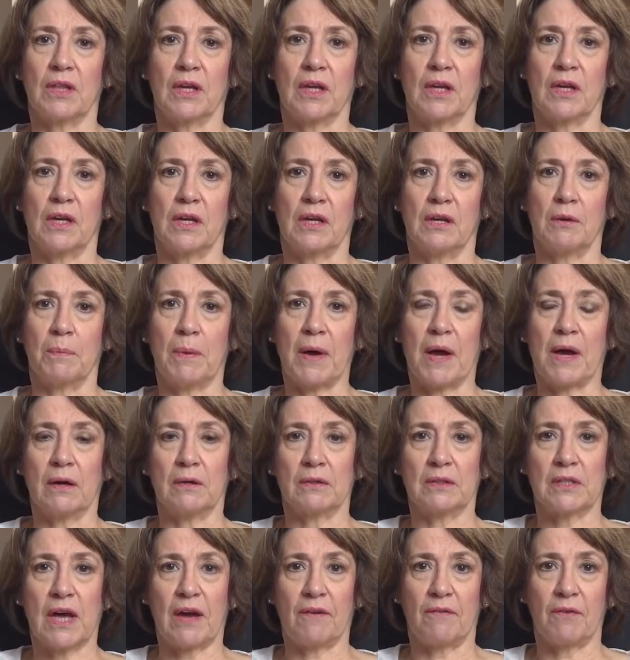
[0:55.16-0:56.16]
thinking
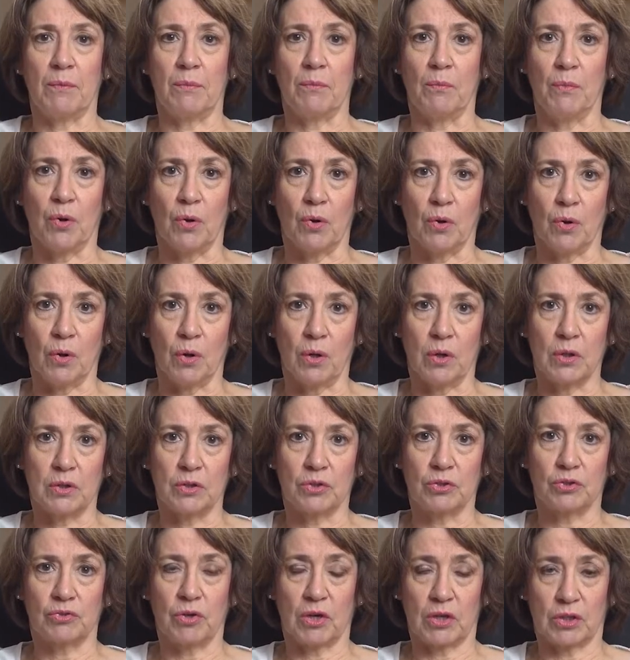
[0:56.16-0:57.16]
about having more
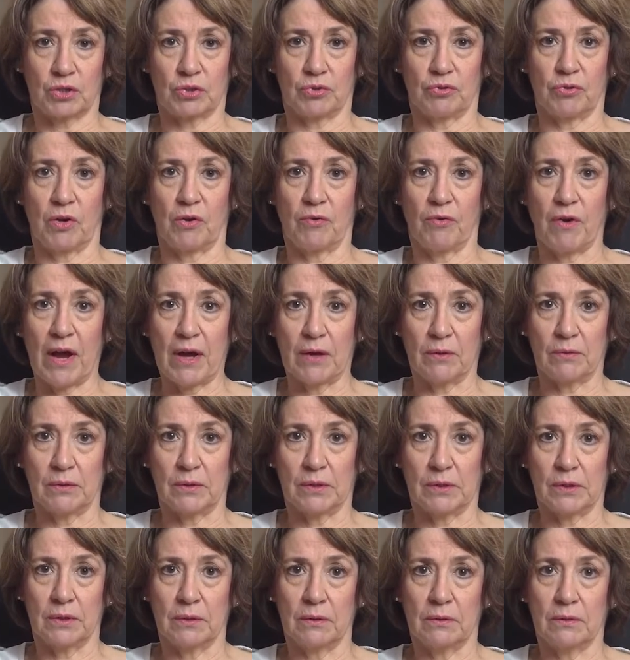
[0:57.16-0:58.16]
structure
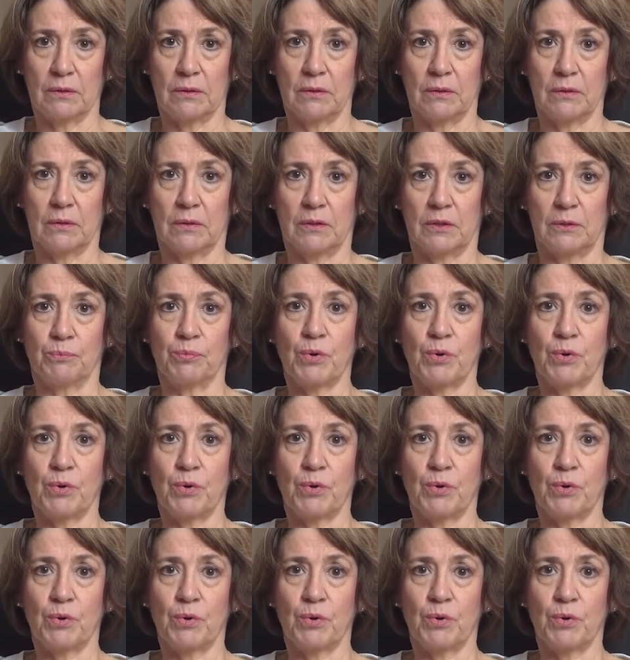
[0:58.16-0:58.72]
around the